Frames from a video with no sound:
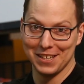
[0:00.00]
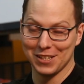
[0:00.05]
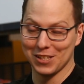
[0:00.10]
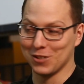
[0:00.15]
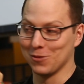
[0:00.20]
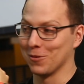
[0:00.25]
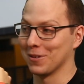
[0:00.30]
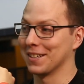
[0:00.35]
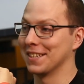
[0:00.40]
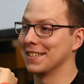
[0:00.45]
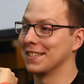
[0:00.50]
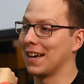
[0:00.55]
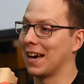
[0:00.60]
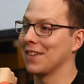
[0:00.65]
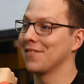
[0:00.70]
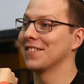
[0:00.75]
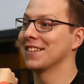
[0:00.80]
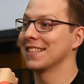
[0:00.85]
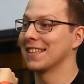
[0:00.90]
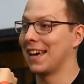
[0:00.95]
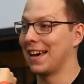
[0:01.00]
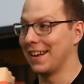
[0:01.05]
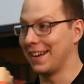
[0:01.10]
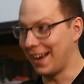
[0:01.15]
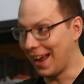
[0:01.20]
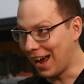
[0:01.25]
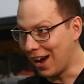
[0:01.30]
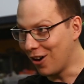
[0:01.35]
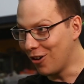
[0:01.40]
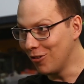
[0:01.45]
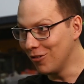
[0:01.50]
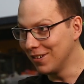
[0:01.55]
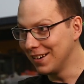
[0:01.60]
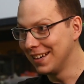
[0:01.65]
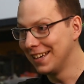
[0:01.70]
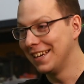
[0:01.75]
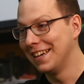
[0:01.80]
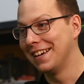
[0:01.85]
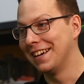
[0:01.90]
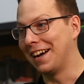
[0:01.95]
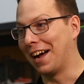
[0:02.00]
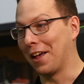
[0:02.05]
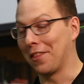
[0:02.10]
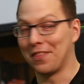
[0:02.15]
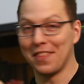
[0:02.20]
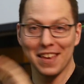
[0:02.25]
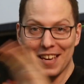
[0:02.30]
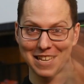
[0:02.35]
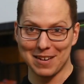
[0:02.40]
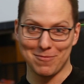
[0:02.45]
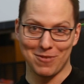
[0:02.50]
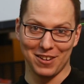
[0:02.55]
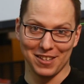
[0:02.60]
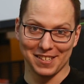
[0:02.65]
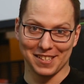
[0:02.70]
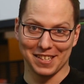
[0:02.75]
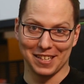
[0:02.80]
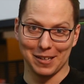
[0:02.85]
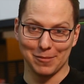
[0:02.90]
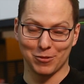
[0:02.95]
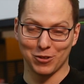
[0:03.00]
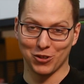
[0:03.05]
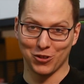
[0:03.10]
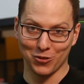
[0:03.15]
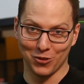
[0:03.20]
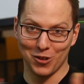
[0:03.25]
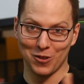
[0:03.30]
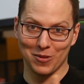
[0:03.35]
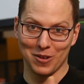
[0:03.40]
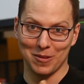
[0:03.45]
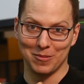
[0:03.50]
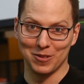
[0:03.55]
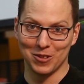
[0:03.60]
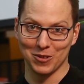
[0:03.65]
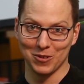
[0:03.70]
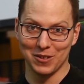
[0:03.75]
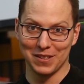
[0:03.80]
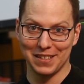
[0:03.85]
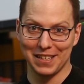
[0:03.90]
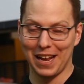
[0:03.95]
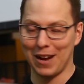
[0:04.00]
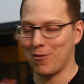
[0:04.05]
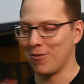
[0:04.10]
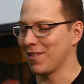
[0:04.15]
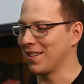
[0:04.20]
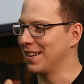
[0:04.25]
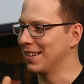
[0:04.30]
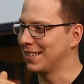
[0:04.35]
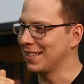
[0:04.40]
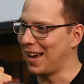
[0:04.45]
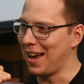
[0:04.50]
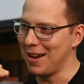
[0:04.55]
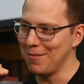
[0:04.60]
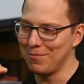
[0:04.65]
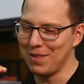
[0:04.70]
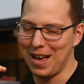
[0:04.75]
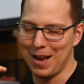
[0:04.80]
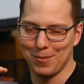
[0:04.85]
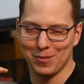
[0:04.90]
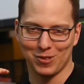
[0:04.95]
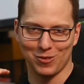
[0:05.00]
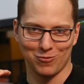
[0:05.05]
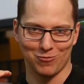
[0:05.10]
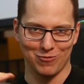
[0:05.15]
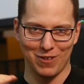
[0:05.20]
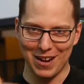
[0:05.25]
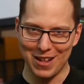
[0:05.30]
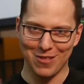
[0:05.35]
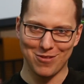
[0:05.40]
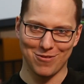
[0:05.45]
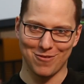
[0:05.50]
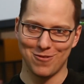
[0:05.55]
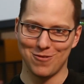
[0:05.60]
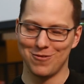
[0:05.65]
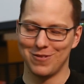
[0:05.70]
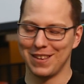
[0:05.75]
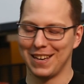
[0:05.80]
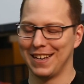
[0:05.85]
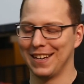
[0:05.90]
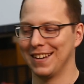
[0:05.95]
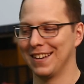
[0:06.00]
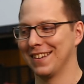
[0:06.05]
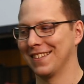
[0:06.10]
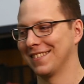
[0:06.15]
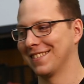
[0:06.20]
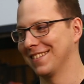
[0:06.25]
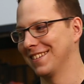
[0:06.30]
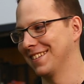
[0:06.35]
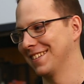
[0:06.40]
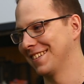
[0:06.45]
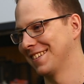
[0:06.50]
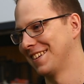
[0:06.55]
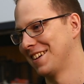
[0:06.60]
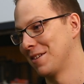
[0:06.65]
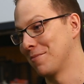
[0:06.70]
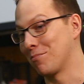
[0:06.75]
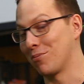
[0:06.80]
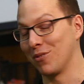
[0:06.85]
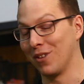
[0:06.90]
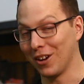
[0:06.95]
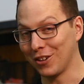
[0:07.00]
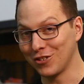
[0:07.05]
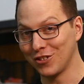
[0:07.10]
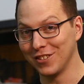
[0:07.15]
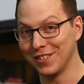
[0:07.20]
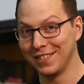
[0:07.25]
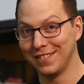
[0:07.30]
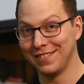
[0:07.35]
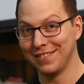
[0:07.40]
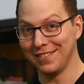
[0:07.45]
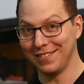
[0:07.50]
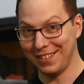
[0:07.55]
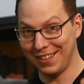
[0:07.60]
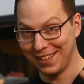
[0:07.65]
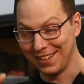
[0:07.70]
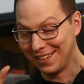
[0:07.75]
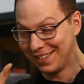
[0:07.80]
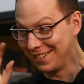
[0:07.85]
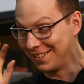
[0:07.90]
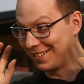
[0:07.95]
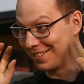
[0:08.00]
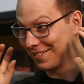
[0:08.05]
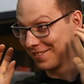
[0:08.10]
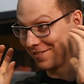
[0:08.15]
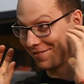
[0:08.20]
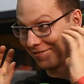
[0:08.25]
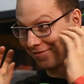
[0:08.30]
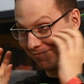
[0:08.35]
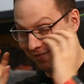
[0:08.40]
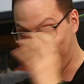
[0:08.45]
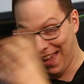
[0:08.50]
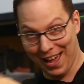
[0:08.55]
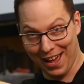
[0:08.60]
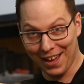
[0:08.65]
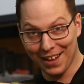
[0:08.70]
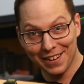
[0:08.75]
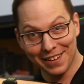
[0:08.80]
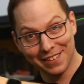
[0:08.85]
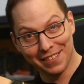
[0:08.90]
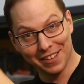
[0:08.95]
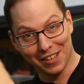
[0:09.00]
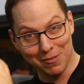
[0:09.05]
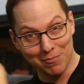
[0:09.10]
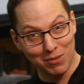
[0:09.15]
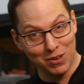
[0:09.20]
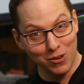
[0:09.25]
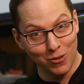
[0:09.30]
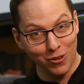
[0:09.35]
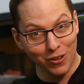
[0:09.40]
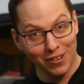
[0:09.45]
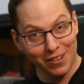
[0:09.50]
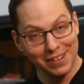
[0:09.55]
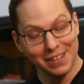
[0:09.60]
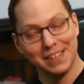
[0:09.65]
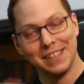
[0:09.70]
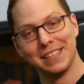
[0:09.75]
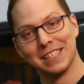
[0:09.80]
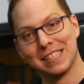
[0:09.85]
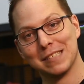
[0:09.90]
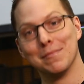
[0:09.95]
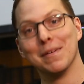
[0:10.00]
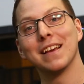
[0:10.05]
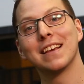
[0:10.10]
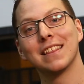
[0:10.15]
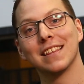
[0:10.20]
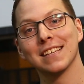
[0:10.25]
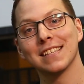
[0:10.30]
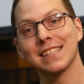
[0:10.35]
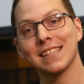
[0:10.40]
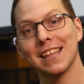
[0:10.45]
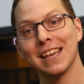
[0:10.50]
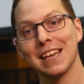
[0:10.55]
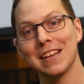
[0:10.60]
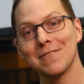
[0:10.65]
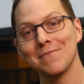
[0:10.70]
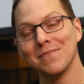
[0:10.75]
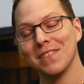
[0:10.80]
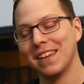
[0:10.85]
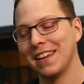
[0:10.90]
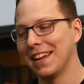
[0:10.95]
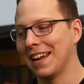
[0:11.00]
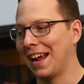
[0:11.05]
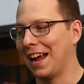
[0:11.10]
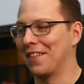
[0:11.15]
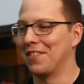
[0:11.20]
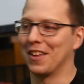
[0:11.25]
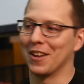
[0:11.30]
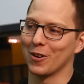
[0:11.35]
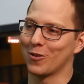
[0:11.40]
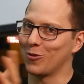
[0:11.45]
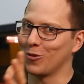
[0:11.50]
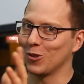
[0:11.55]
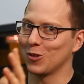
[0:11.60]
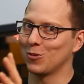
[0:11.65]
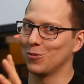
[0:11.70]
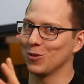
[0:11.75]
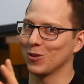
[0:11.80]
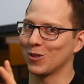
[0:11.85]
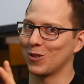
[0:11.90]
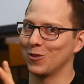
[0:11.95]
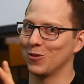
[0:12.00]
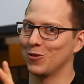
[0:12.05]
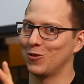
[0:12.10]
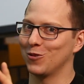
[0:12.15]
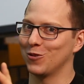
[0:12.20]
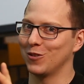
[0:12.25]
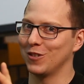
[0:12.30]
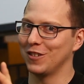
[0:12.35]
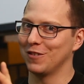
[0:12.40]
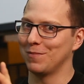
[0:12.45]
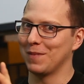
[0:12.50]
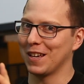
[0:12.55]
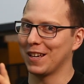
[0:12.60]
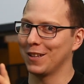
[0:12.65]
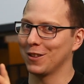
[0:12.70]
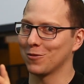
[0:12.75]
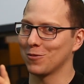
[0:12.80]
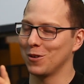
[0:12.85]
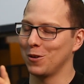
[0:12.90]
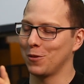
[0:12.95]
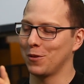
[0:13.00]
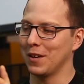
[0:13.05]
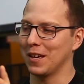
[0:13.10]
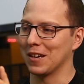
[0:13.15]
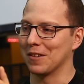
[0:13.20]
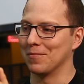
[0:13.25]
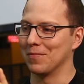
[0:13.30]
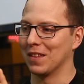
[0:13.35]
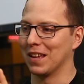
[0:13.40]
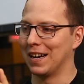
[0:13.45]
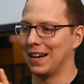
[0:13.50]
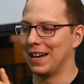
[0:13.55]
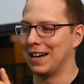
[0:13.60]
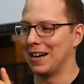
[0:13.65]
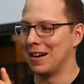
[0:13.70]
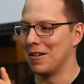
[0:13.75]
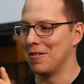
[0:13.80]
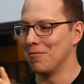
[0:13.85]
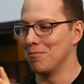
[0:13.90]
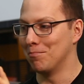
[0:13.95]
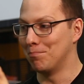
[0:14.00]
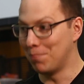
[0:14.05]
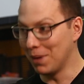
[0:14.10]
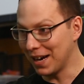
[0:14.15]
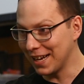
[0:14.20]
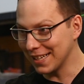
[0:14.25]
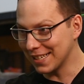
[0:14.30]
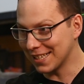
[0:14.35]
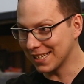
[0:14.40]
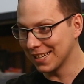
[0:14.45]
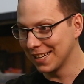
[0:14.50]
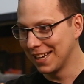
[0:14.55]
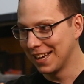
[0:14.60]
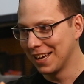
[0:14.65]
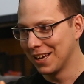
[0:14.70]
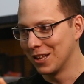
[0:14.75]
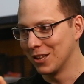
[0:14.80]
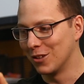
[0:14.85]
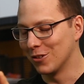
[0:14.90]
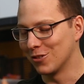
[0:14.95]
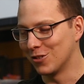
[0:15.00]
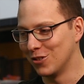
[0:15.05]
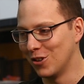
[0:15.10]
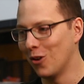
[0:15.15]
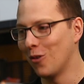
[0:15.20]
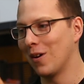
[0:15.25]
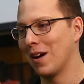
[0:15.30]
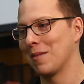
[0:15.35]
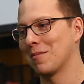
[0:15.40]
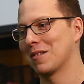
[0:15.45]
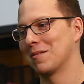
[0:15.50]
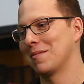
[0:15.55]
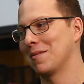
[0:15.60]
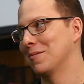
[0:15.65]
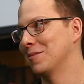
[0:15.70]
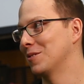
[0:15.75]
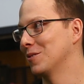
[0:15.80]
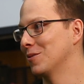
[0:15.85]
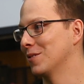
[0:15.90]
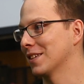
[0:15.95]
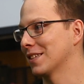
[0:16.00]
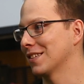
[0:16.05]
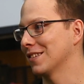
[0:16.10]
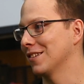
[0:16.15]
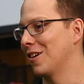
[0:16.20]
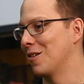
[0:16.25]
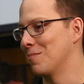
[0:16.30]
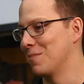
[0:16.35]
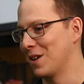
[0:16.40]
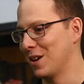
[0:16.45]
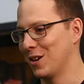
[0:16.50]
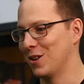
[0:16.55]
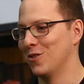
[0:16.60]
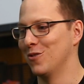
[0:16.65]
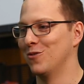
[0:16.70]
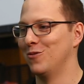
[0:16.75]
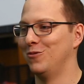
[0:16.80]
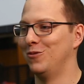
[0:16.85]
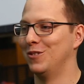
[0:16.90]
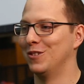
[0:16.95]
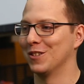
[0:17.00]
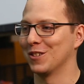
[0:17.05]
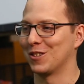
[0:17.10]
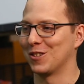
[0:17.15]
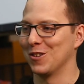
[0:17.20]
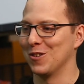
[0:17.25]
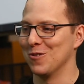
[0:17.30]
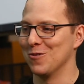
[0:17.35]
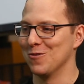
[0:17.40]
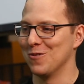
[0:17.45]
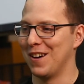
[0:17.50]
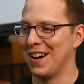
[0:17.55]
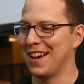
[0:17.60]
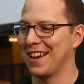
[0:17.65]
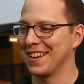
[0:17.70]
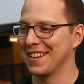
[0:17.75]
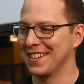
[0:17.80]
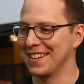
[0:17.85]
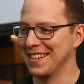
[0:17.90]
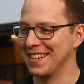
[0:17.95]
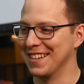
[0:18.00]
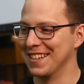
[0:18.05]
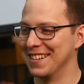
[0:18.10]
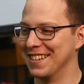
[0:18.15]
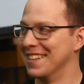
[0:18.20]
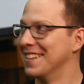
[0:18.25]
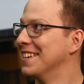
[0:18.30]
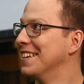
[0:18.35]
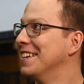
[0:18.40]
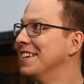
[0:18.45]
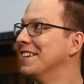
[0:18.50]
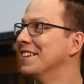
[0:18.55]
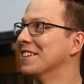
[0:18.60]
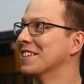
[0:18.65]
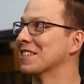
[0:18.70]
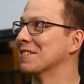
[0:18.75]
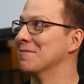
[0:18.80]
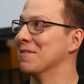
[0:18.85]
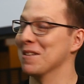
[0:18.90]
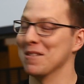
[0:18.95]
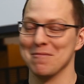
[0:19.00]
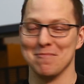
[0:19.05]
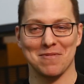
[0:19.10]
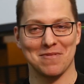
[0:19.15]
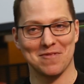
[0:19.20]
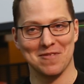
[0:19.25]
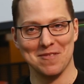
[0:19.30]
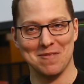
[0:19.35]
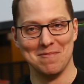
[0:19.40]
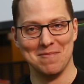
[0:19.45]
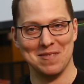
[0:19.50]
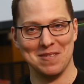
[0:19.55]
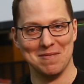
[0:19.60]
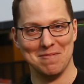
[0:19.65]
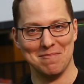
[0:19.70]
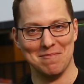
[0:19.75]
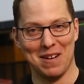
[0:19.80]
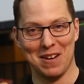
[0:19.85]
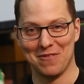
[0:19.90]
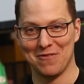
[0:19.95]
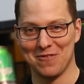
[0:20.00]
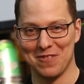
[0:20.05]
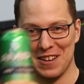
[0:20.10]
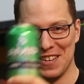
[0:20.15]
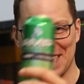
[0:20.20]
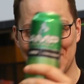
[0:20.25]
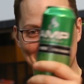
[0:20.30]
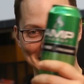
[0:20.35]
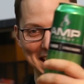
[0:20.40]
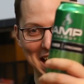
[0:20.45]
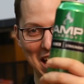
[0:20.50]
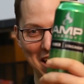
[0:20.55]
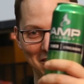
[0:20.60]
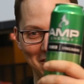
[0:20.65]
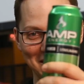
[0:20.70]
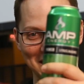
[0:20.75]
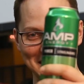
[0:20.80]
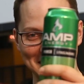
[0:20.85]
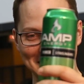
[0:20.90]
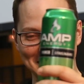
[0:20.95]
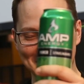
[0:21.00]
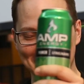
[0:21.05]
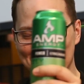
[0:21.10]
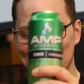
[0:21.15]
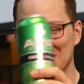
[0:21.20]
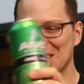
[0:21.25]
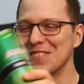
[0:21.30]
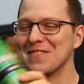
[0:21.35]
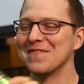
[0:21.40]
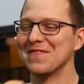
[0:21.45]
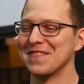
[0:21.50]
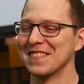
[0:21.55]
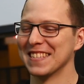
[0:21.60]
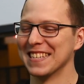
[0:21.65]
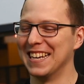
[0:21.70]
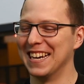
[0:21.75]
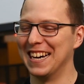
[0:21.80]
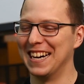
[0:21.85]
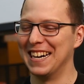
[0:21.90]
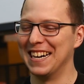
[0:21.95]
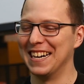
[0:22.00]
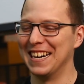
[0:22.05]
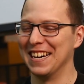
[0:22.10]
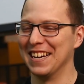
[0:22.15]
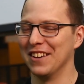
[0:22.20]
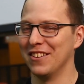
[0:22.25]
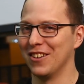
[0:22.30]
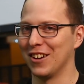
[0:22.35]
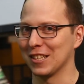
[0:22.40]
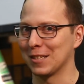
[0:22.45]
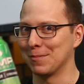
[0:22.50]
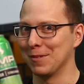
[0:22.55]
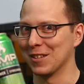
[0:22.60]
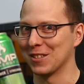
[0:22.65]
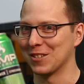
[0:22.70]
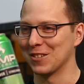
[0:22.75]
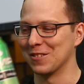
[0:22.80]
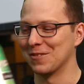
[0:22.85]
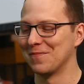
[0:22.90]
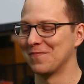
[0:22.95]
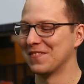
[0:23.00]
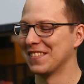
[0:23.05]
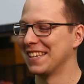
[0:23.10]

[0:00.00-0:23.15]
So we're going to dive into that now. I think I'm all set up to show you what I'm doing, and we're going to time lapse right through the production in CAD, in the computer, to make this thing. And then of course we'll start the journey of making the real thing. But there's no way I'm going to be able to do this on my own, so I need some help from my friend Caffeine here. Not sponsored.